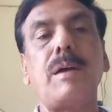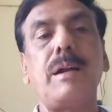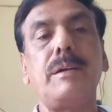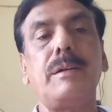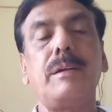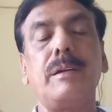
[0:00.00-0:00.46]

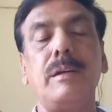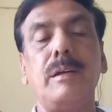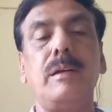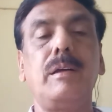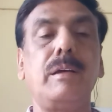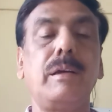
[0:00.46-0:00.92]

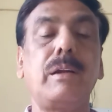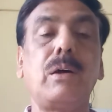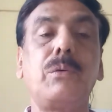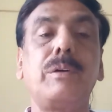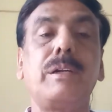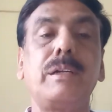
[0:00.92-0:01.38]
matter
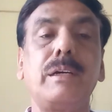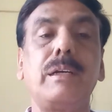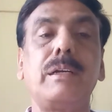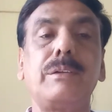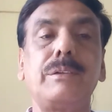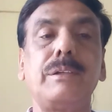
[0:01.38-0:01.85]
around
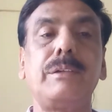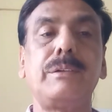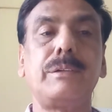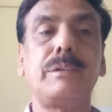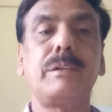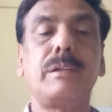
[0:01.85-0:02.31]
us
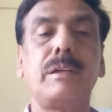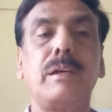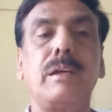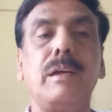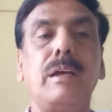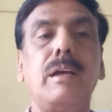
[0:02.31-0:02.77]
is
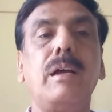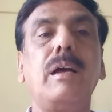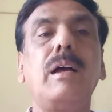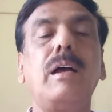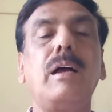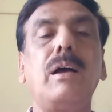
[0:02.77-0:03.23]

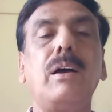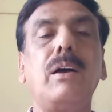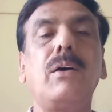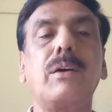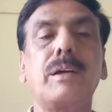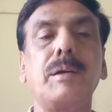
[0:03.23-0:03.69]

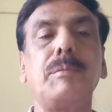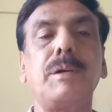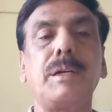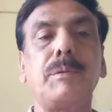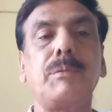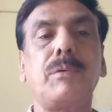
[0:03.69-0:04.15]

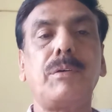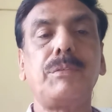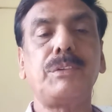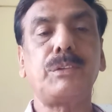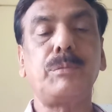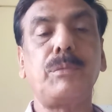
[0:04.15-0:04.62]
made up
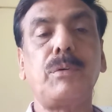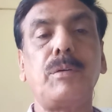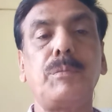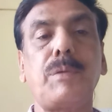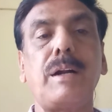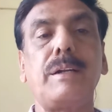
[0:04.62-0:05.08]
of small
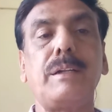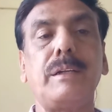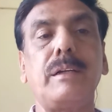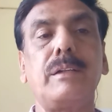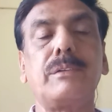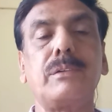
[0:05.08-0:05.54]

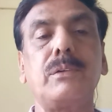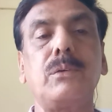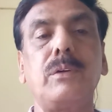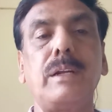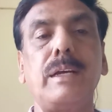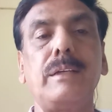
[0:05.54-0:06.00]
particles
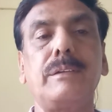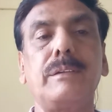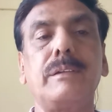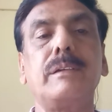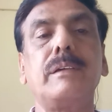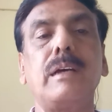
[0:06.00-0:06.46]
known as
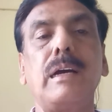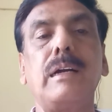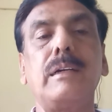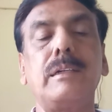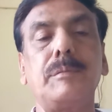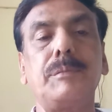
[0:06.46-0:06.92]

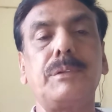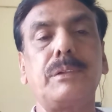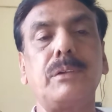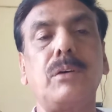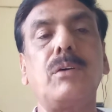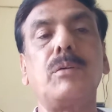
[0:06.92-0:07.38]
atoms
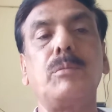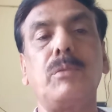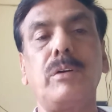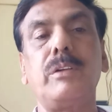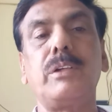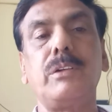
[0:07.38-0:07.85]
or
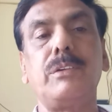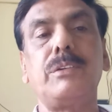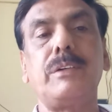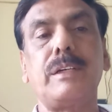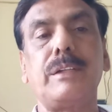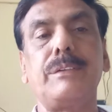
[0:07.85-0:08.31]
molecules,
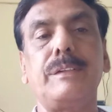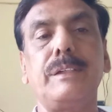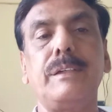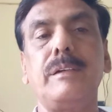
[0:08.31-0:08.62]
you can say.